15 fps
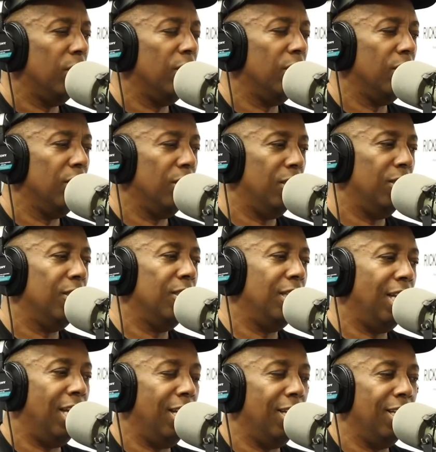wow. Oh, the
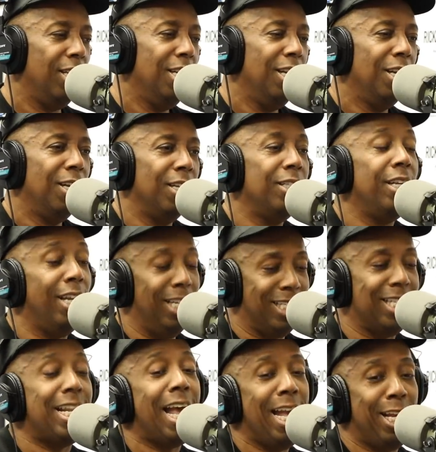other one.
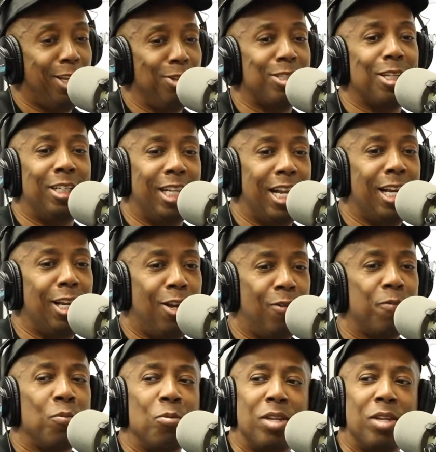Yes, thank you for being alone.